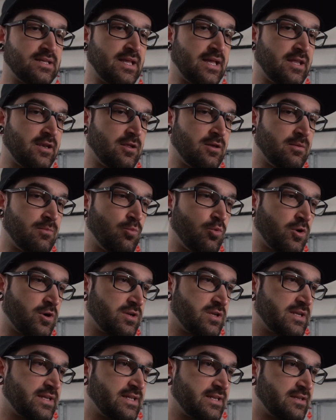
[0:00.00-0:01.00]
and we're
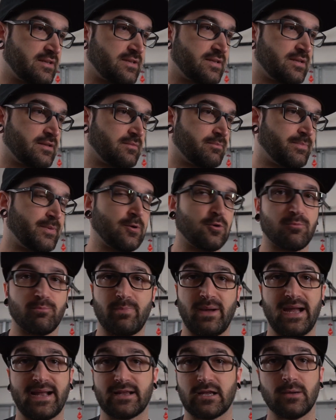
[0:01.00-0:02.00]
gonna get it built
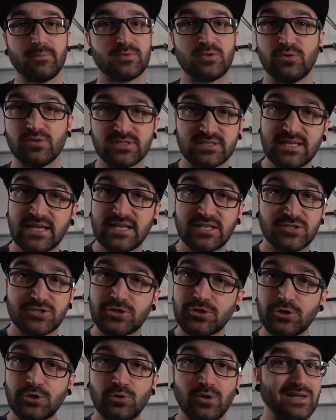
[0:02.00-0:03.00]
back up to a stage
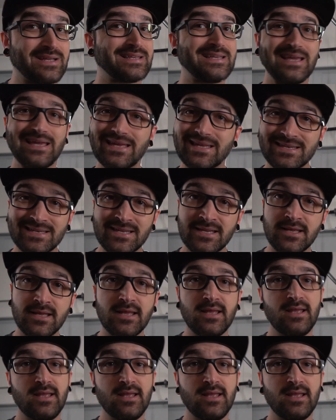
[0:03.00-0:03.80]
2 again.